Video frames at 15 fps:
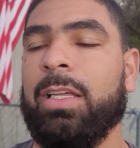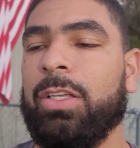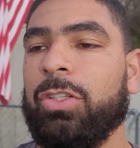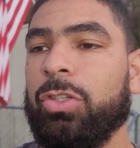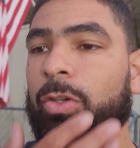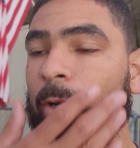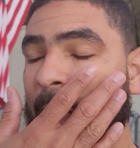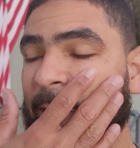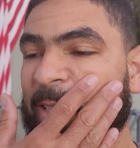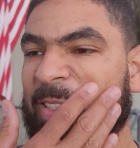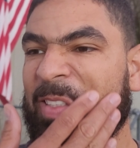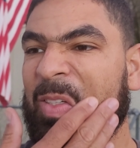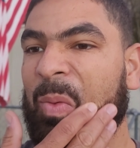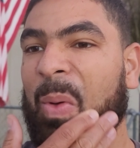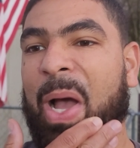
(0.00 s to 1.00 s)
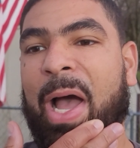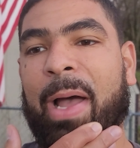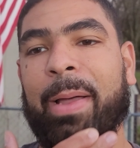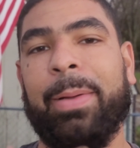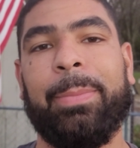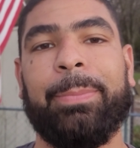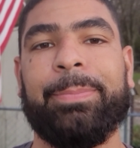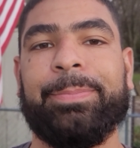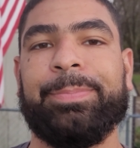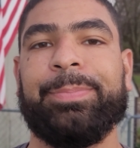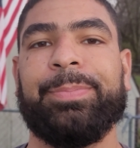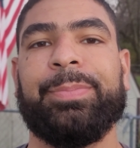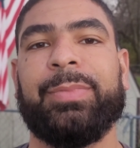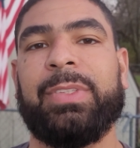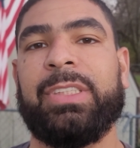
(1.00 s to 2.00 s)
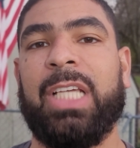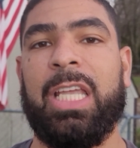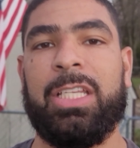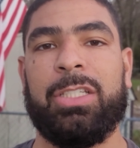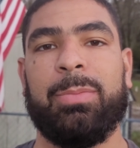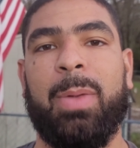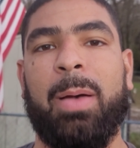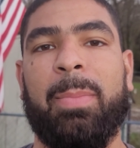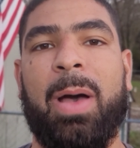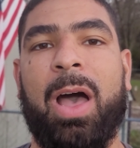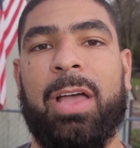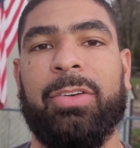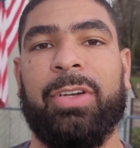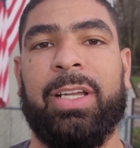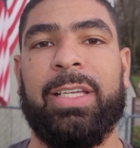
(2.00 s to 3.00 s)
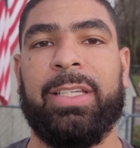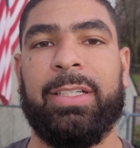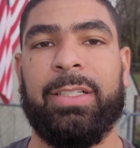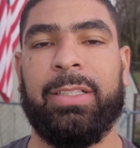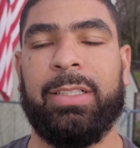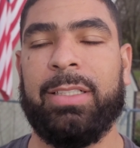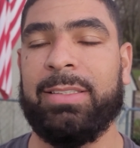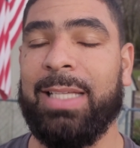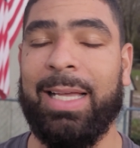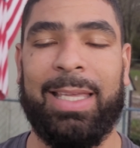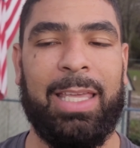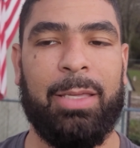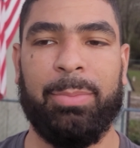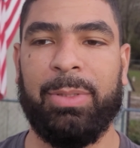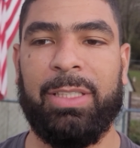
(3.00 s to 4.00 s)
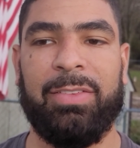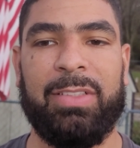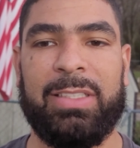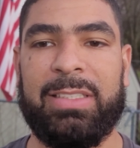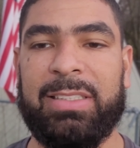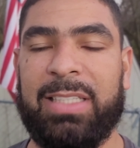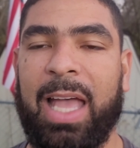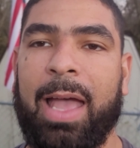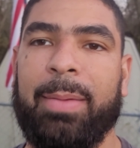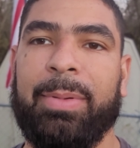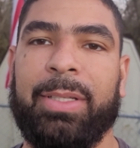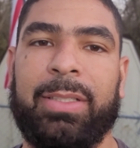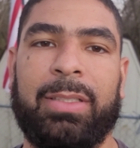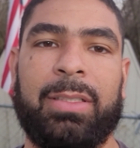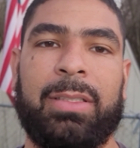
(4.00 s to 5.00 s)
You're gonna have to see why I'm changing my mind right here, because I can't believe this is happening.